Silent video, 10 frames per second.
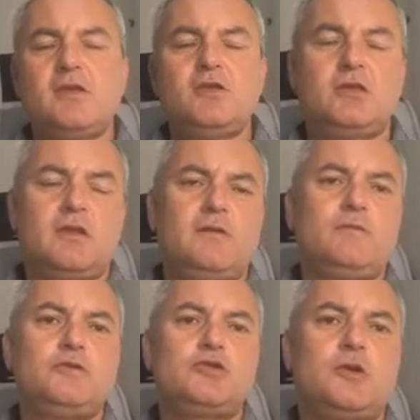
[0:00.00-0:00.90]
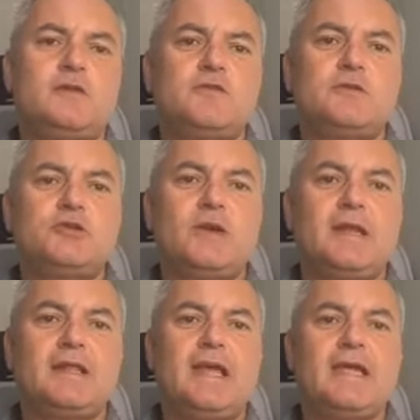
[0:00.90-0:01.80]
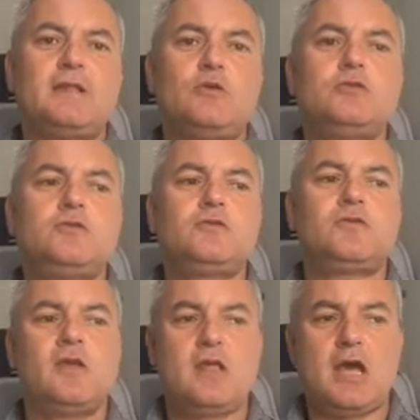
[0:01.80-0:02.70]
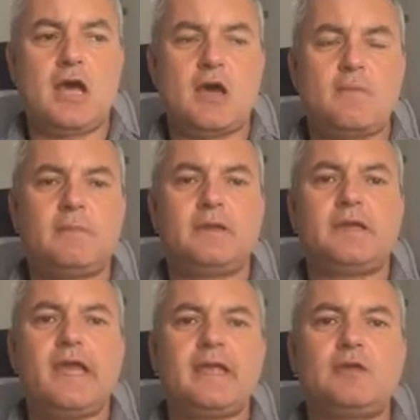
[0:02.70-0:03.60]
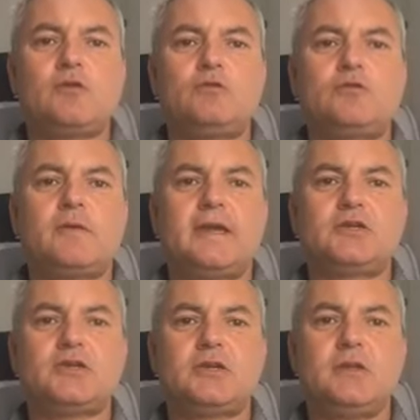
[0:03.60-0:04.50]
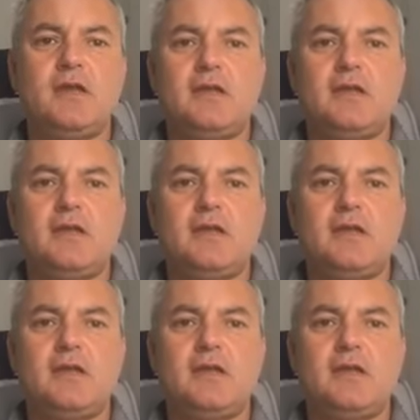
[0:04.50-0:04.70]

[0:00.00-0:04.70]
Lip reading: You know, if you're trying to attract landlords, again, call to action.